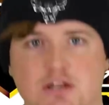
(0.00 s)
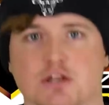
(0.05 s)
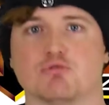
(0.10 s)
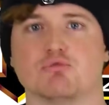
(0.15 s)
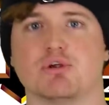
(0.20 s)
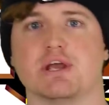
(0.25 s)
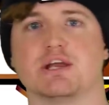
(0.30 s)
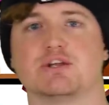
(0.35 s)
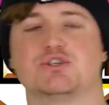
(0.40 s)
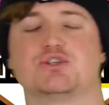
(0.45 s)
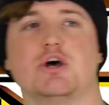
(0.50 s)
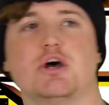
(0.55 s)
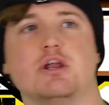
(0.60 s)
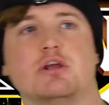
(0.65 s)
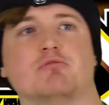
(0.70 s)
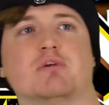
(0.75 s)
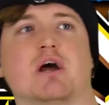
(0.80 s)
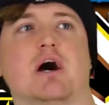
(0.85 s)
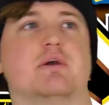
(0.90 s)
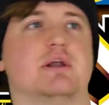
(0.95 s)
in the ring,
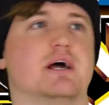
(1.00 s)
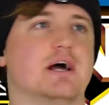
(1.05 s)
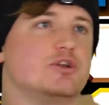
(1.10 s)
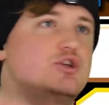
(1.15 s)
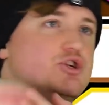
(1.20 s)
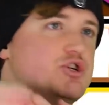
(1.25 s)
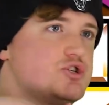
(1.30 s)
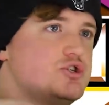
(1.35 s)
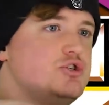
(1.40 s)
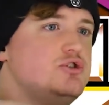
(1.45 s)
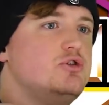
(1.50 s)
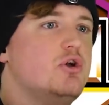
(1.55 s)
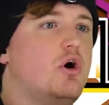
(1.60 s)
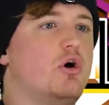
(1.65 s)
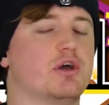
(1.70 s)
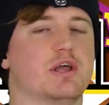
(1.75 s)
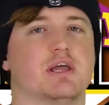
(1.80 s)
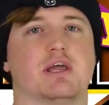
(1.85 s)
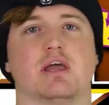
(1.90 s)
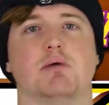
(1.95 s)
turning around and just
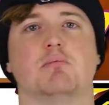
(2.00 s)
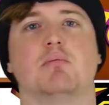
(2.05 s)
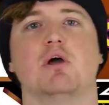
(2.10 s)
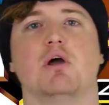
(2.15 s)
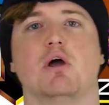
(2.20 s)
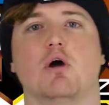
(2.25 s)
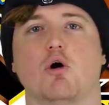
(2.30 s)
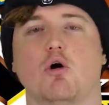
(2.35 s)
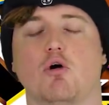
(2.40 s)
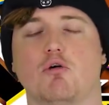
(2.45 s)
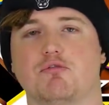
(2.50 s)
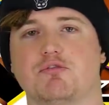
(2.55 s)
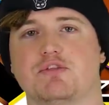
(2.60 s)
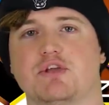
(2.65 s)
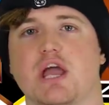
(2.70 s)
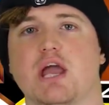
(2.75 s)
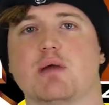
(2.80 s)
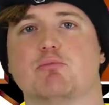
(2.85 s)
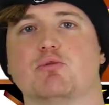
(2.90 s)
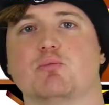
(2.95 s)
knocking him off the
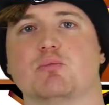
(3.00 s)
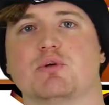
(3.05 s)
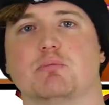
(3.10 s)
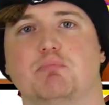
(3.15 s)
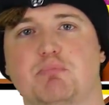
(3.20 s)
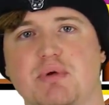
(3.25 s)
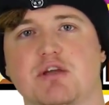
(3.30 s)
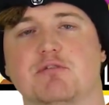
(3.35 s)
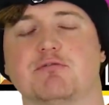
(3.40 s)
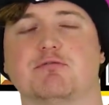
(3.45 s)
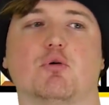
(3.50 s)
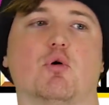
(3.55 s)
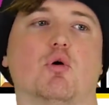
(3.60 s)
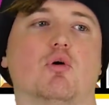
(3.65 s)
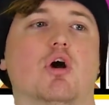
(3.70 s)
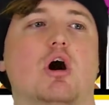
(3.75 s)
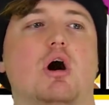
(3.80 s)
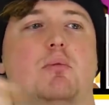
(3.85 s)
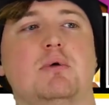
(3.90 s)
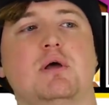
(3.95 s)
apron with a big
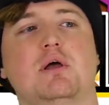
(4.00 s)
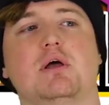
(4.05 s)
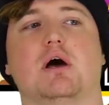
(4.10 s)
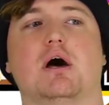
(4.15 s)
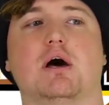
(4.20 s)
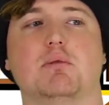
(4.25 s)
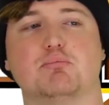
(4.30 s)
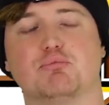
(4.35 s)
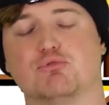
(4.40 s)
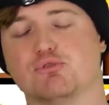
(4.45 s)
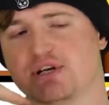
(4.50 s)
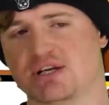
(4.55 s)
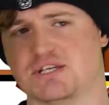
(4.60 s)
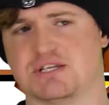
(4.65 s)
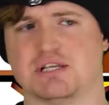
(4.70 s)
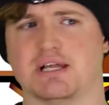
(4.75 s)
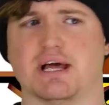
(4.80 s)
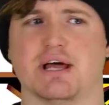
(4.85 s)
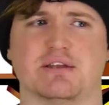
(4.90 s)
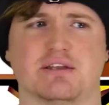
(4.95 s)
forearm, and
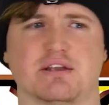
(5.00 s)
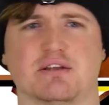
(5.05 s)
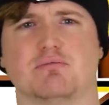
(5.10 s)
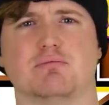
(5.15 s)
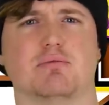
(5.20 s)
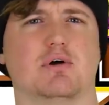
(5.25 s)
Priest landed,